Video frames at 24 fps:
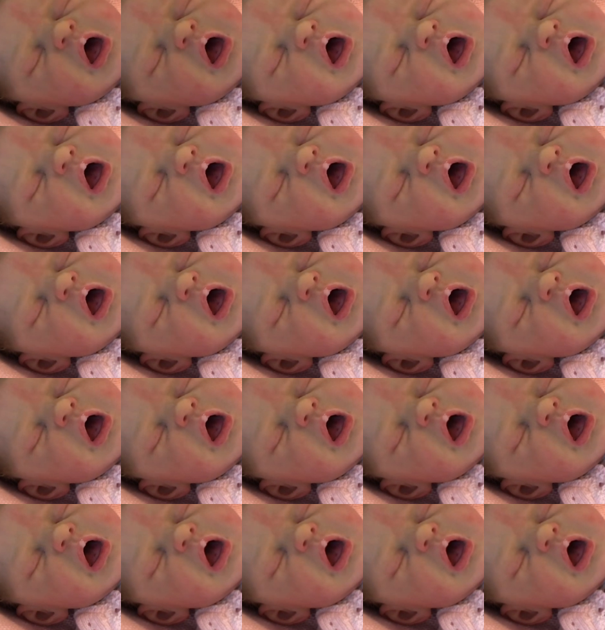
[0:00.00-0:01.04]

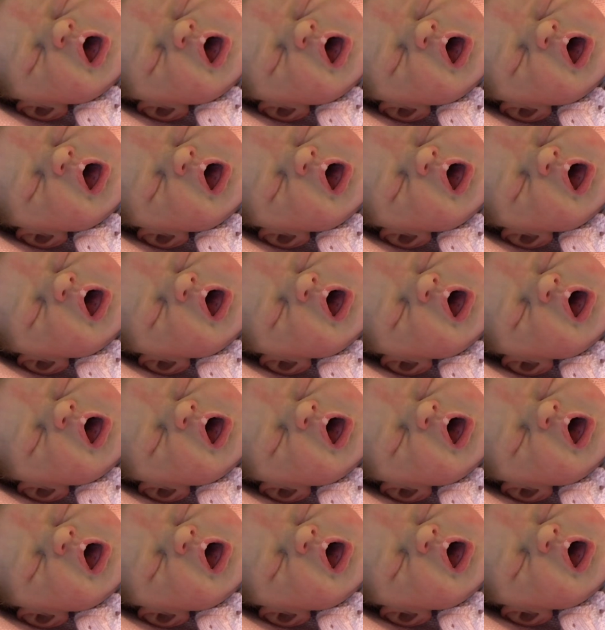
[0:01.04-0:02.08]

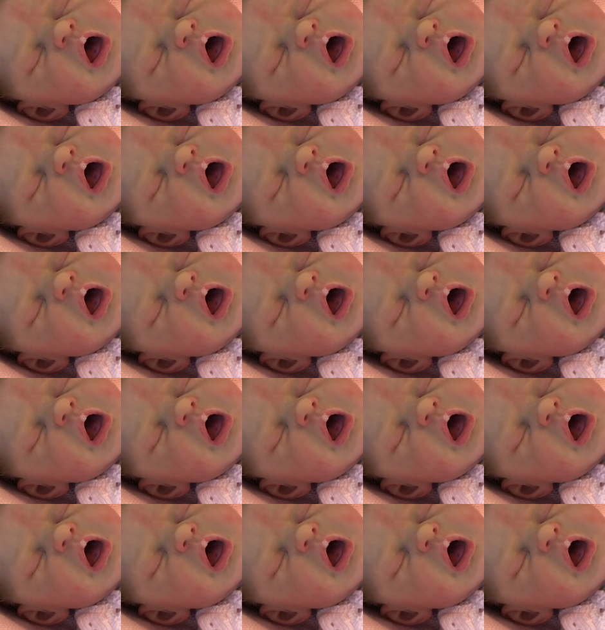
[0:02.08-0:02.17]
[no speech]